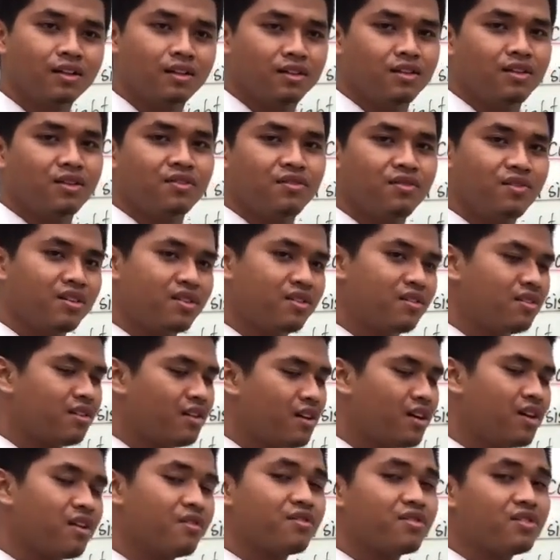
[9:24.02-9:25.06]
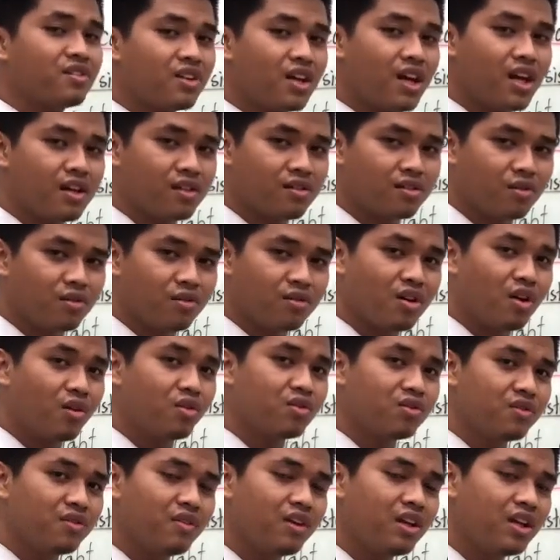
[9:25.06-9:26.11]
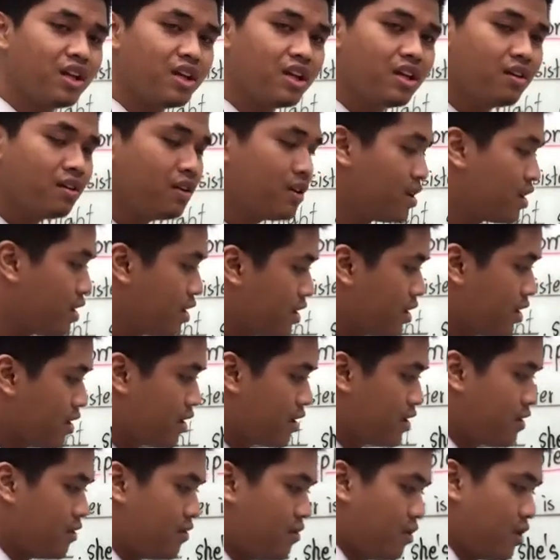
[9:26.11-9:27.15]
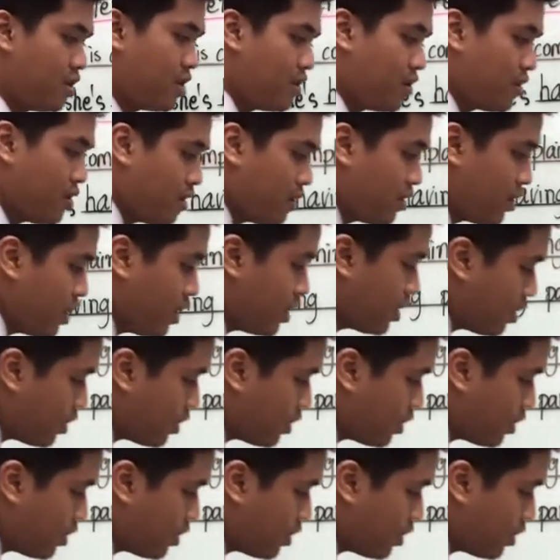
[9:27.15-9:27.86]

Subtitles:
You feel kind of sad. So those feelings, we call it